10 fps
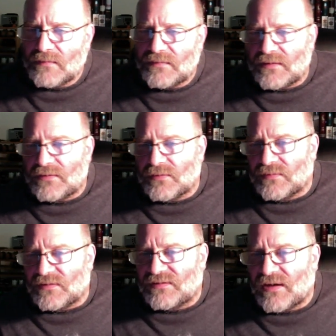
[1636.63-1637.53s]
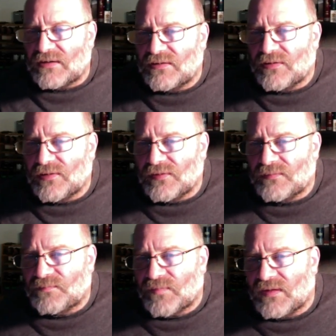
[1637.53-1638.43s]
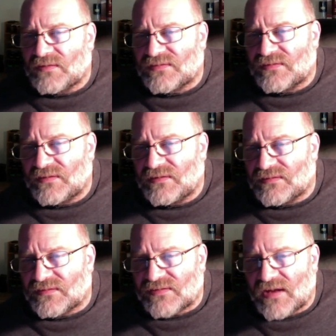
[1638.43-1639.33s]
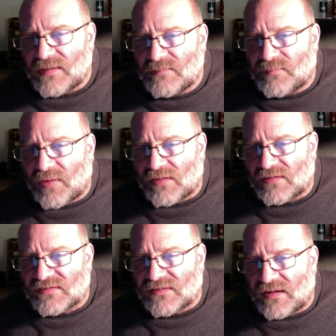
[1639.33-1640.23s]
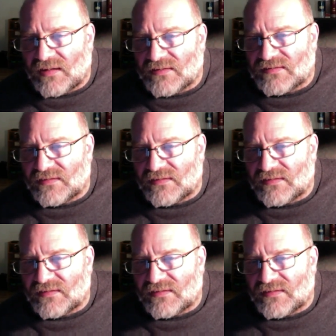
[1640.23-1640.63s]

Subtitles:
They do, in the 10-year is in the same bottle style as their